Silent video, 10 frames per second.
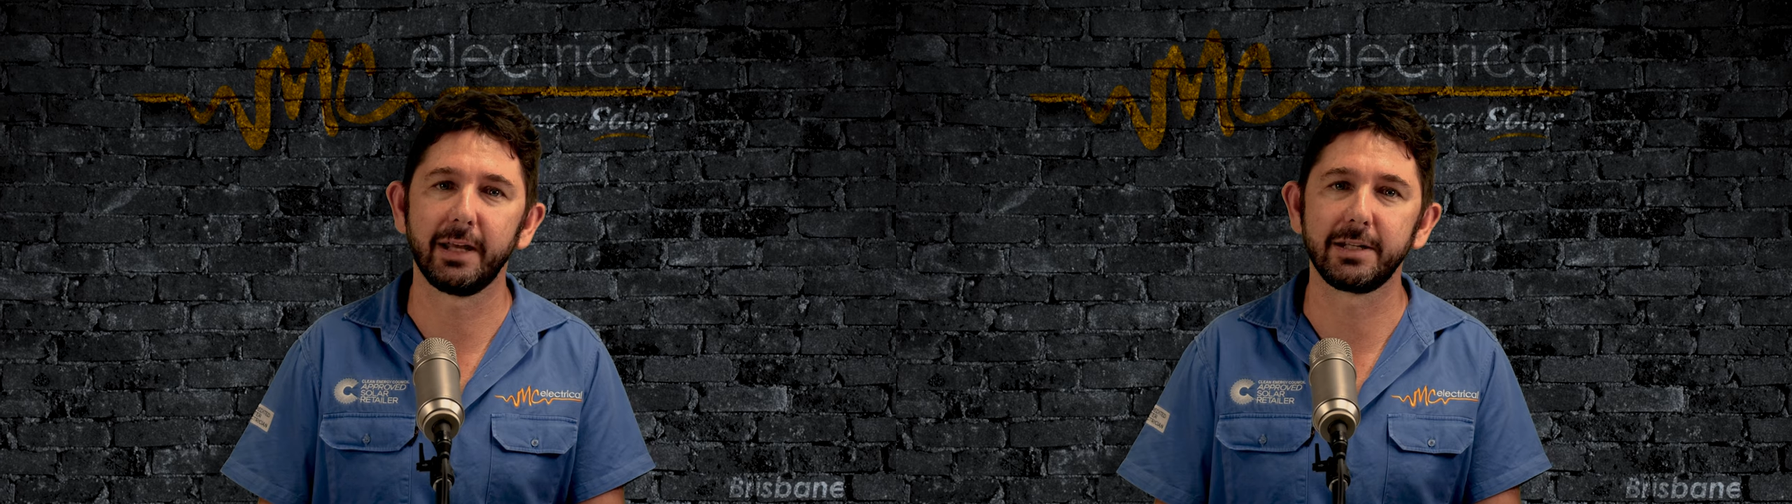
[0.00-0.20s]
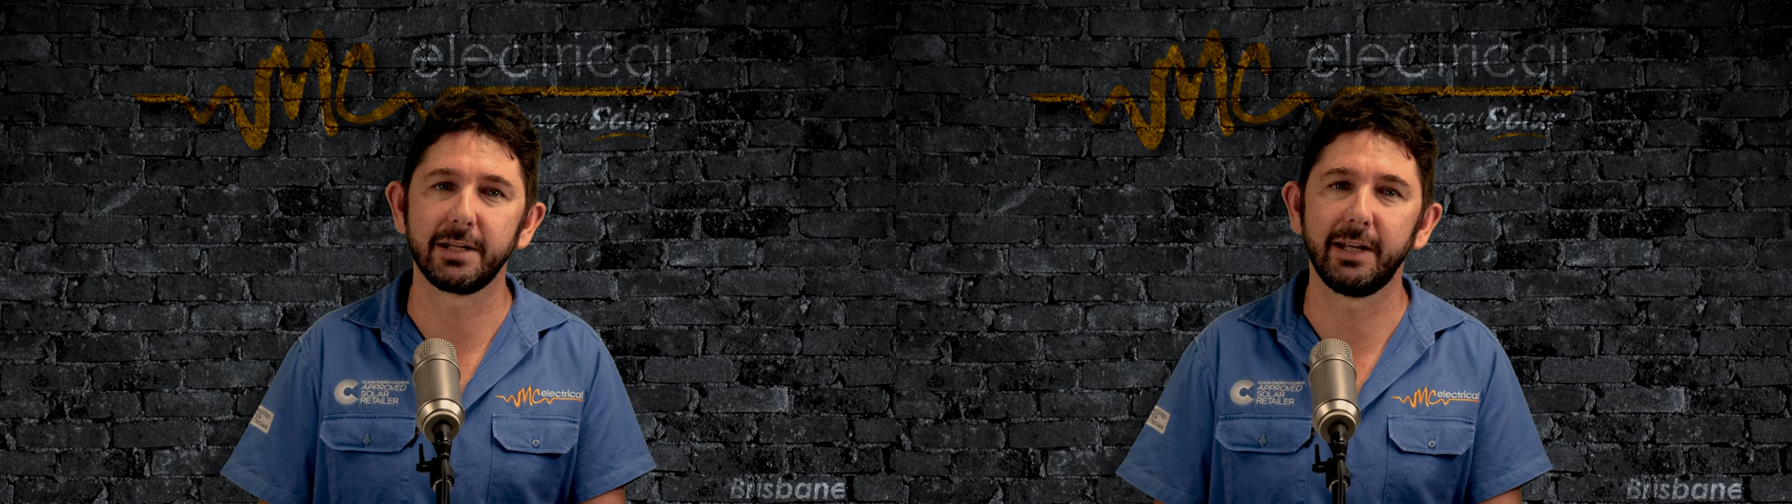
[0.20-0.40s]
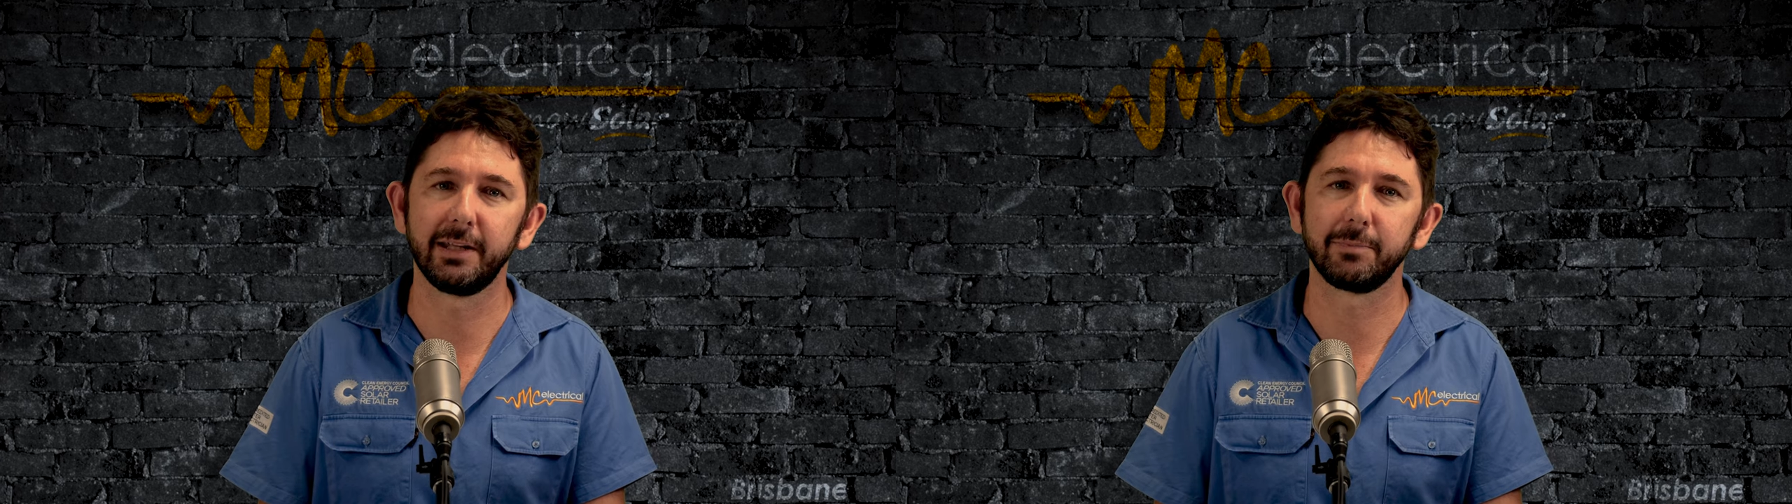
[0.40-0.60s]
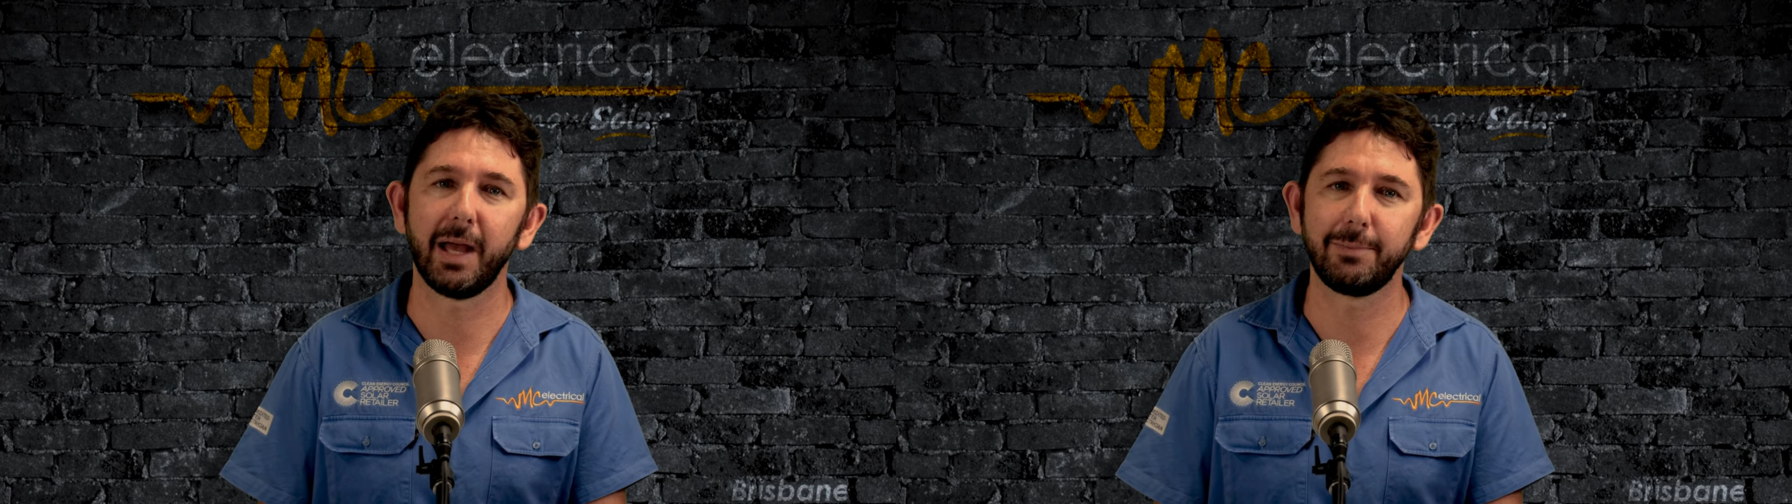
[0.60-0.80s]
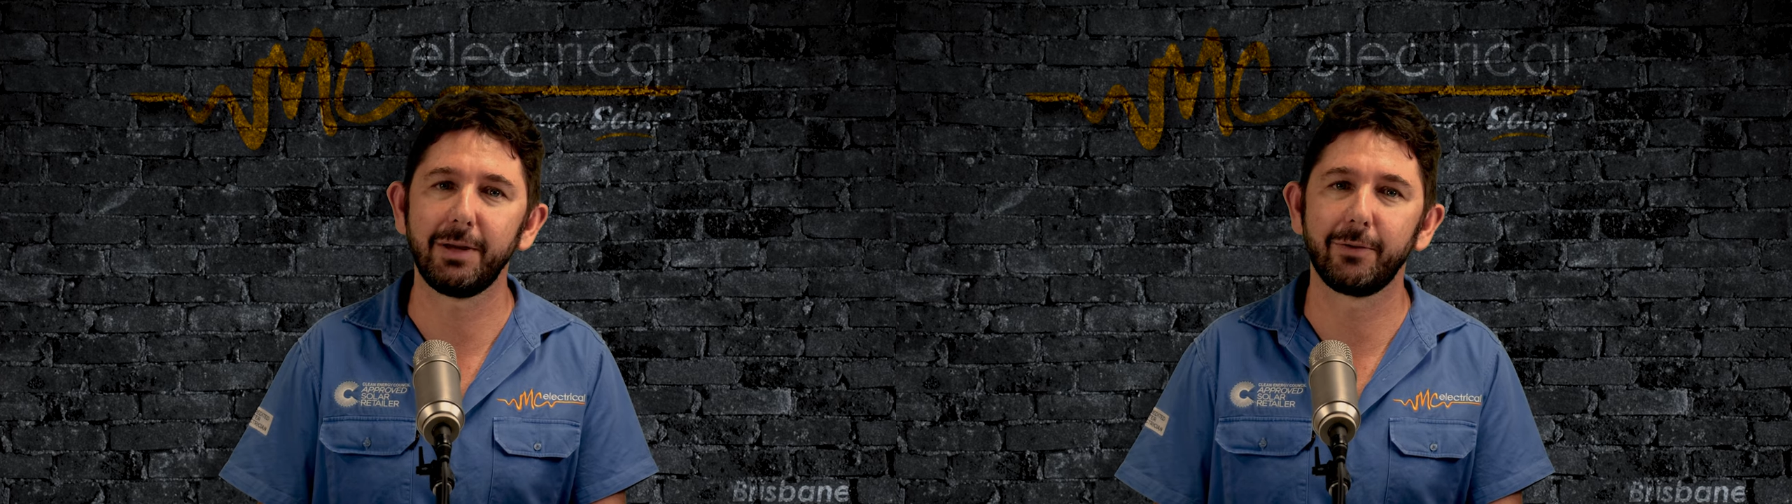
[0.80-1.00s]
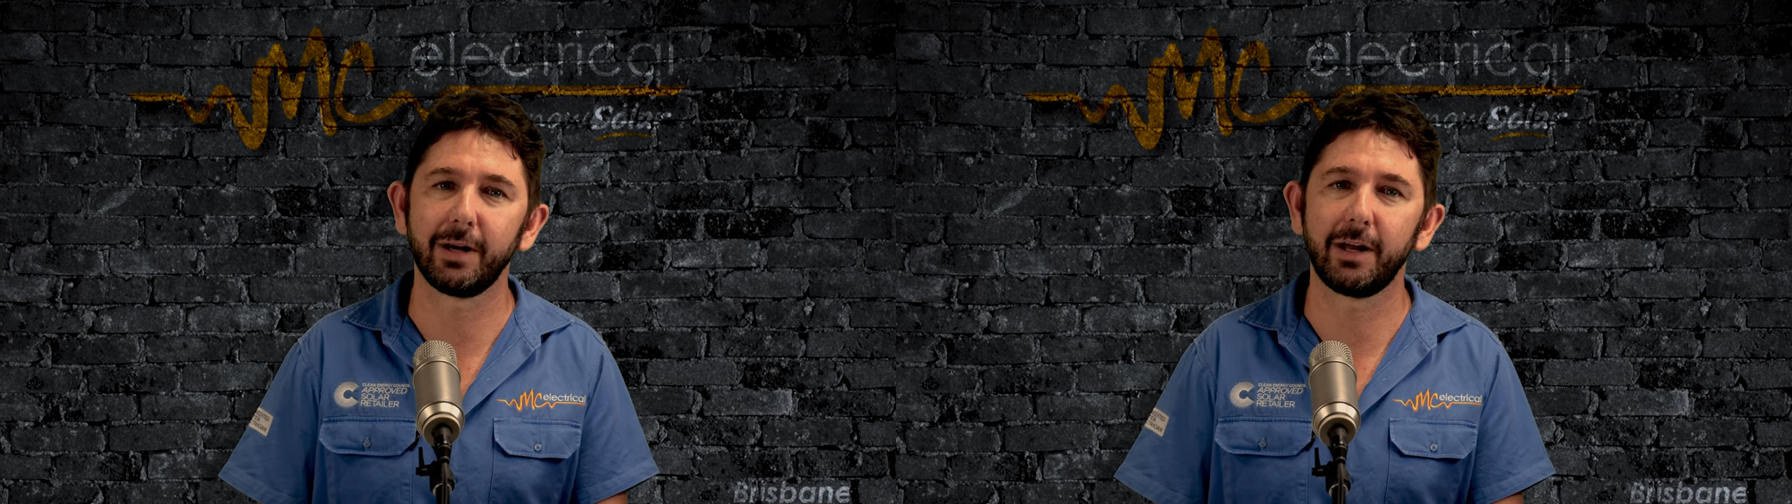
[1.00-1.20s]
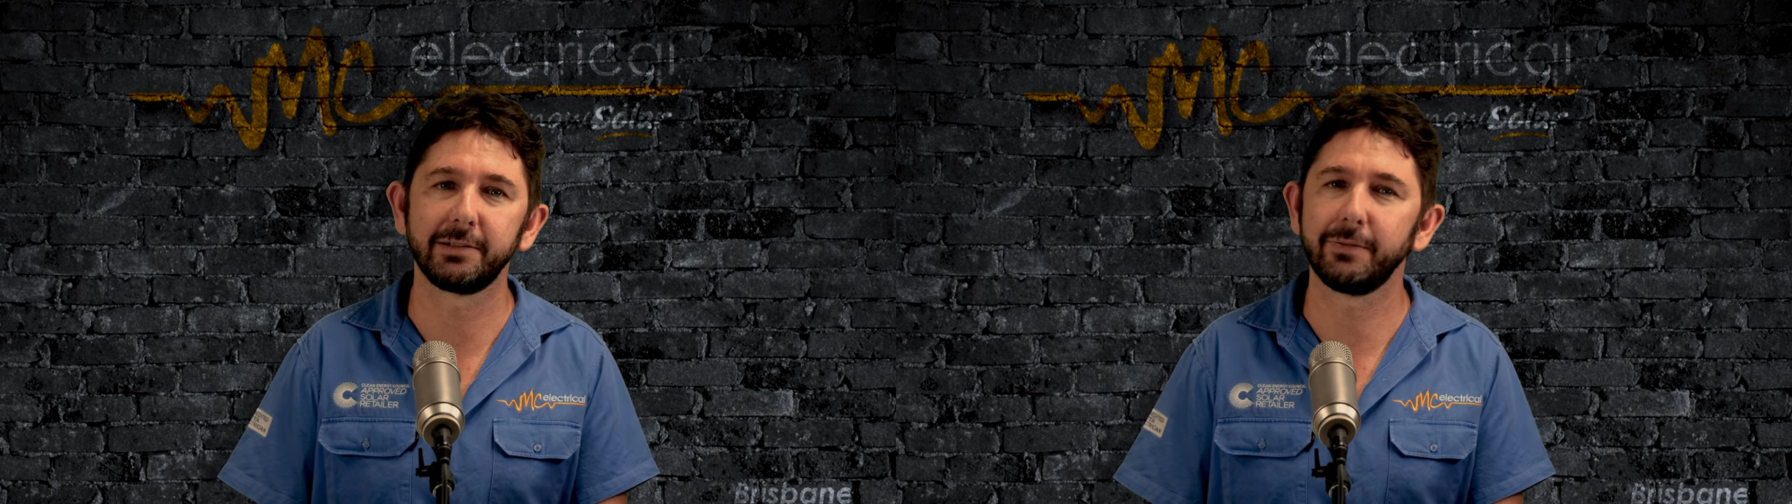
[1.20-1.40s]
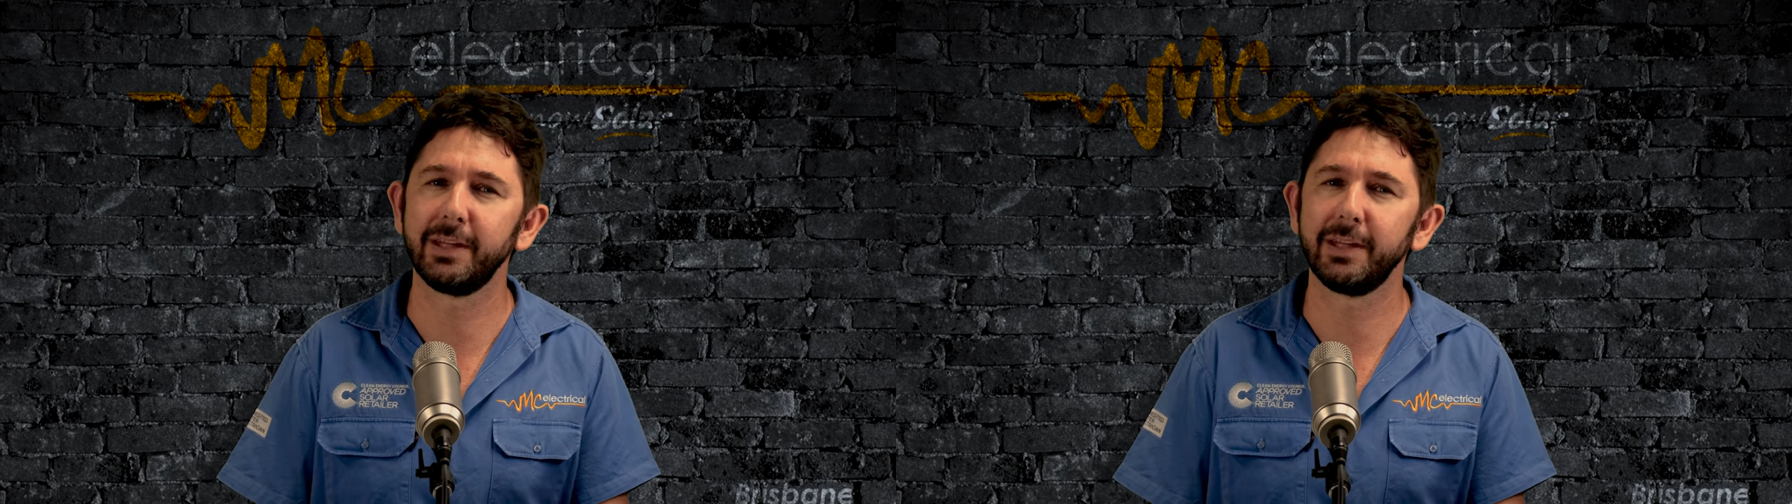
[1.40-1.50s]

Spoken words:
engineers made me realize that